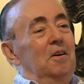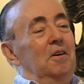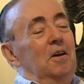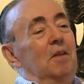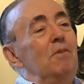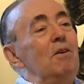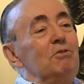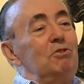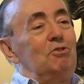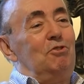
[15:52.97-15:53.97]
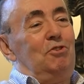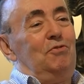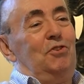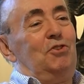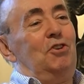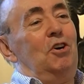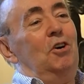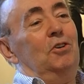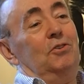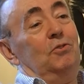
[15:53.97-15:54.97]
a monstrous
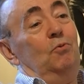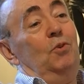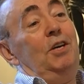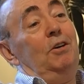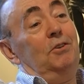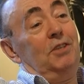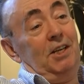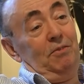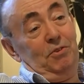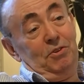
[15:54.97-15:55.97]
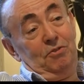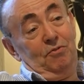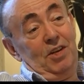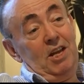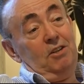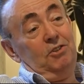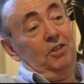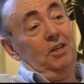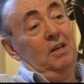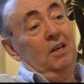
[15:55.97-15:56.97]
facade as we are the governors of
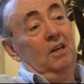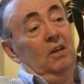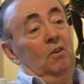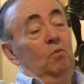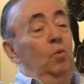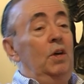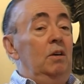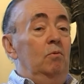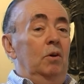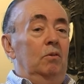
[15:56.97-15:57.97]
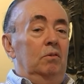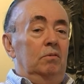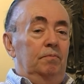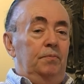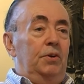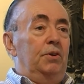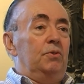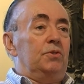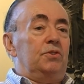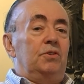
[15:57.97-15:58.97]
reality. We will
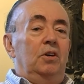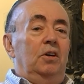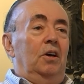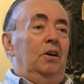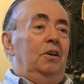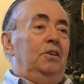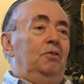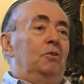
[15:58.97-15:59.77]
produce your